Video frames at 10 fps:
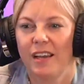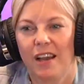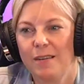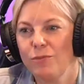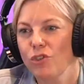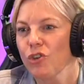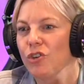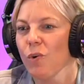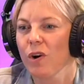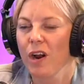I'm sure
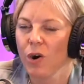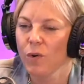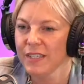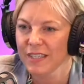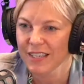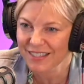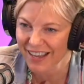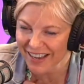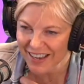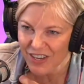you are always, it's
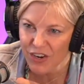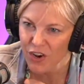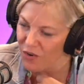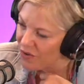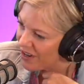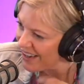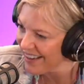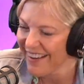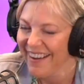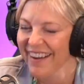like,
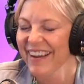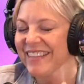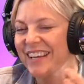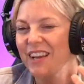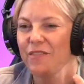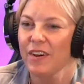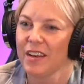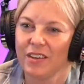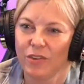it's kind of funny.